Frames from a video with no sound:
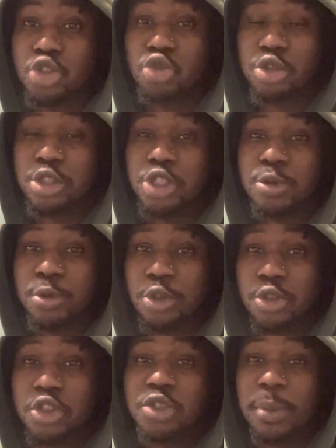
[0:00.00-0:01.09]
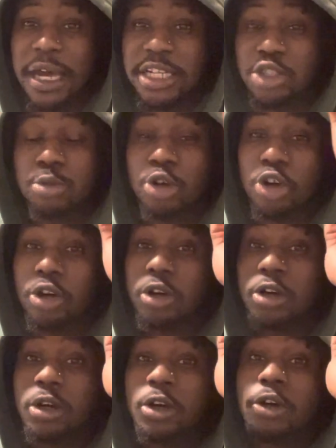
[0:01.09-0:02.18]
Usually the sports is
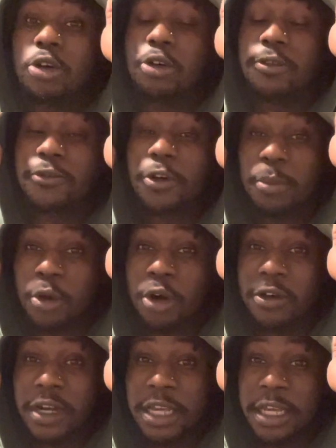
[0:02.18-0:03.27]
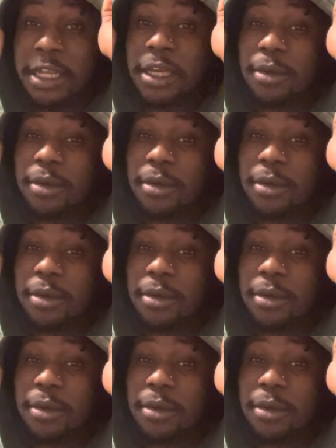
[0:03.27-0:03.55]
basketball or football, right?